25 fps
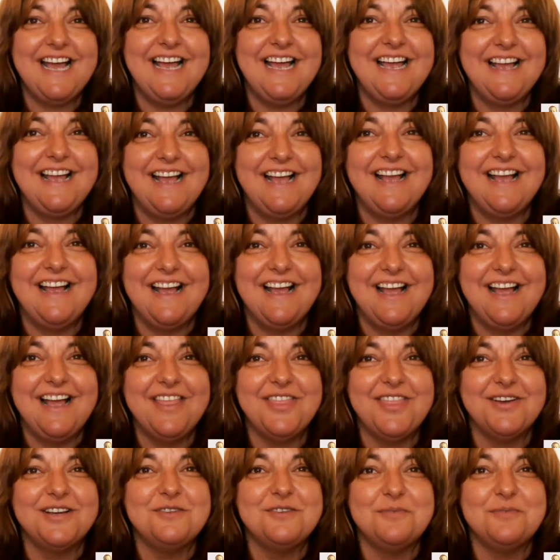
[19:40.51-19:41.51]
I
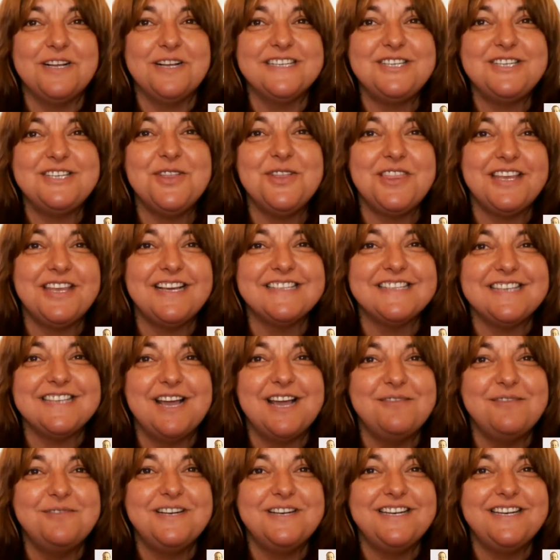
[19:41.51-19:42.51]
thought, well, two things
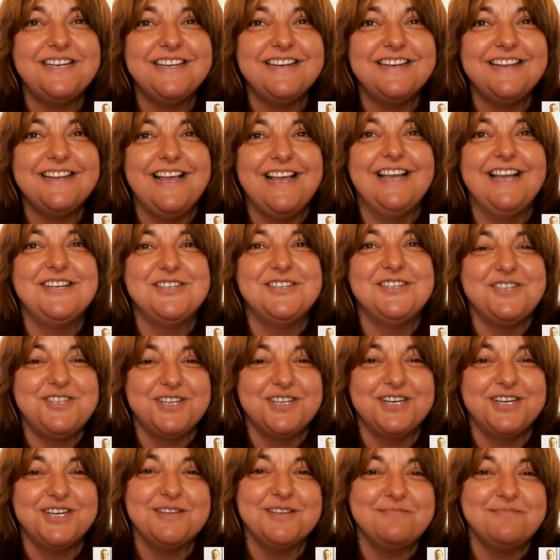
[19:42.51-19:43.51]
I would not like to
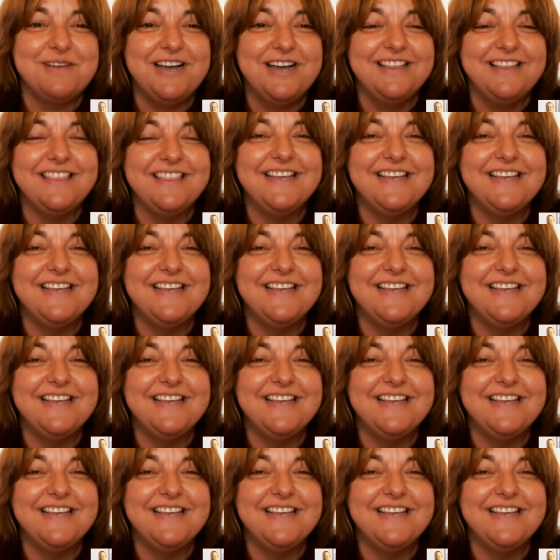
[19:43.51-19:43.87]
talk about.